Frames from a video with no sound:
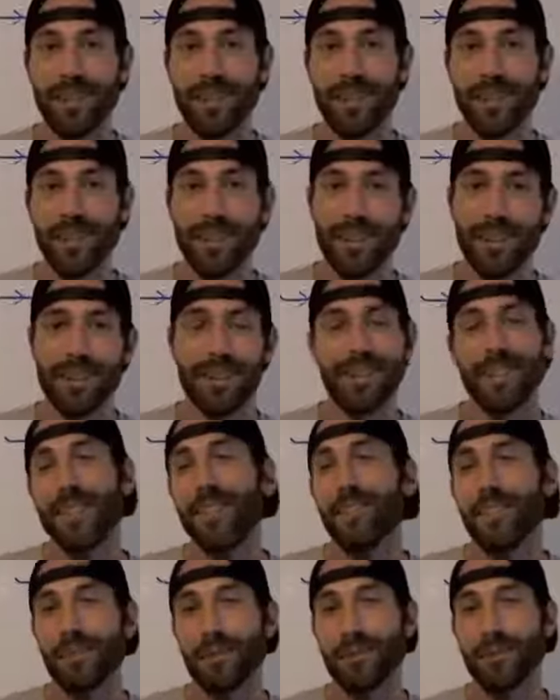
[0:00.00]
And I'd
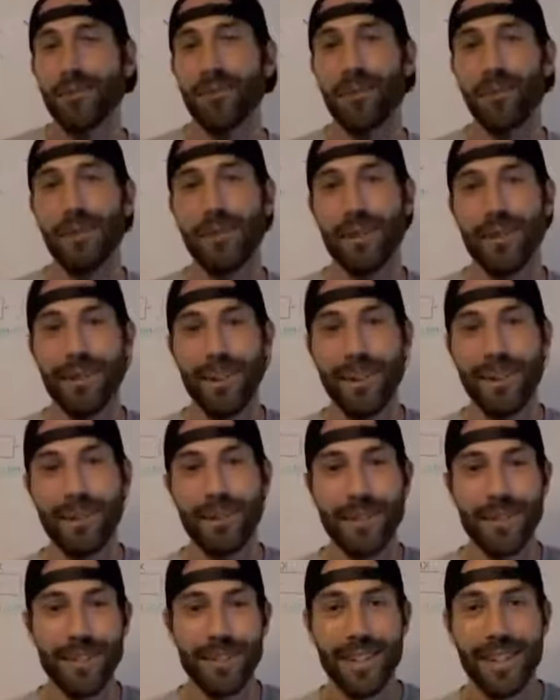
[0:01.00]
seen those before, and I
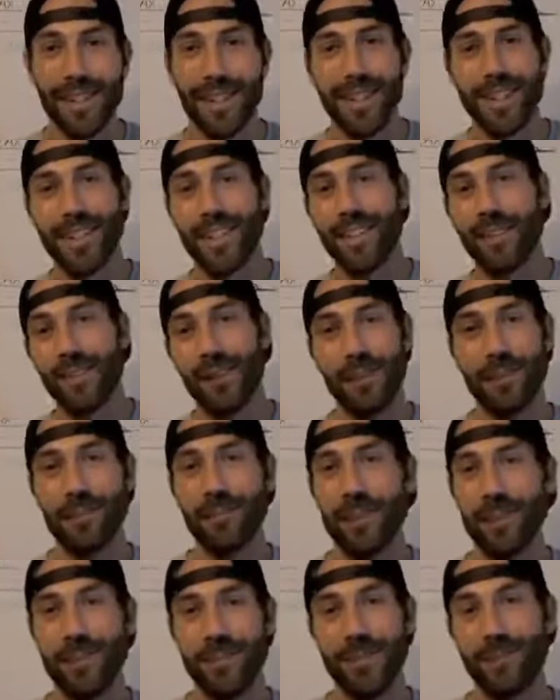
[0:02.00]
always had thought
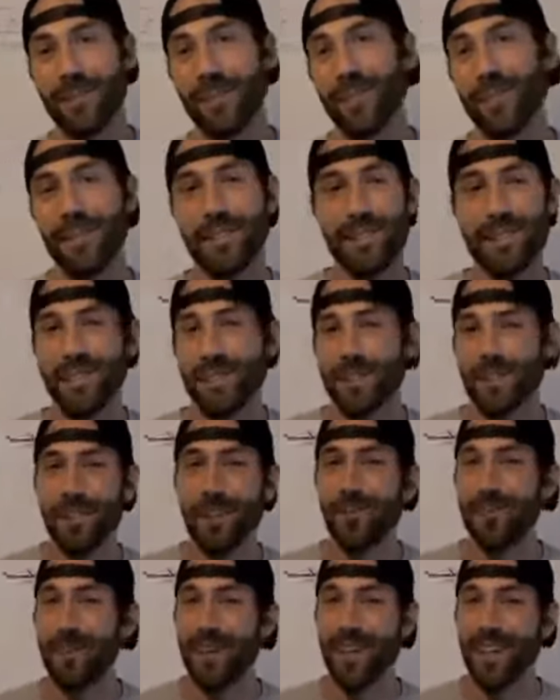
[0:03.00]
to myself, there's just
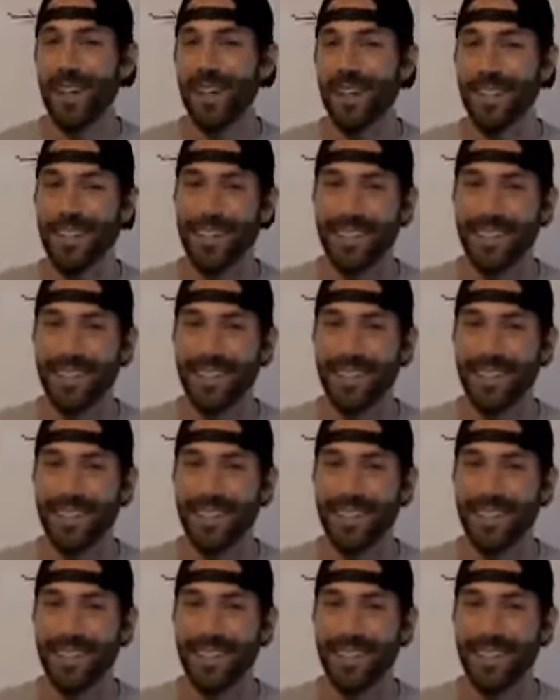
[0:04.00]
no way.